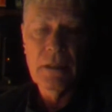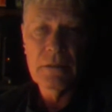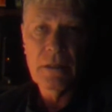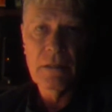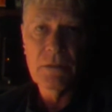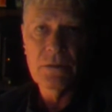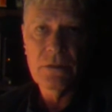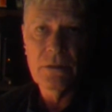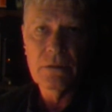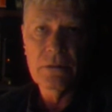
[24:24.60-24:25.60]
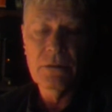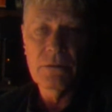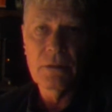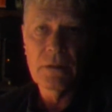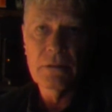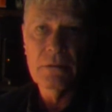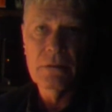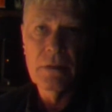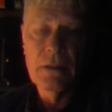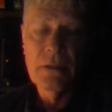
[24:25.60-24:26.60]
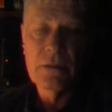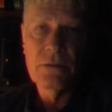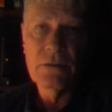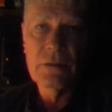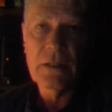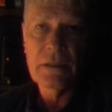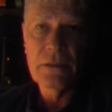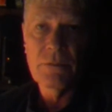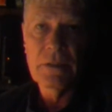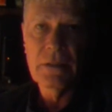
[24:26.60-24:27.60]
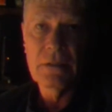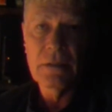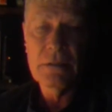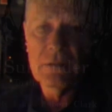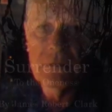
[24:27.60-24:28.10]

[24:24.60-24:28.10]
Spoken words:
as time goes on, to do exactly what he does.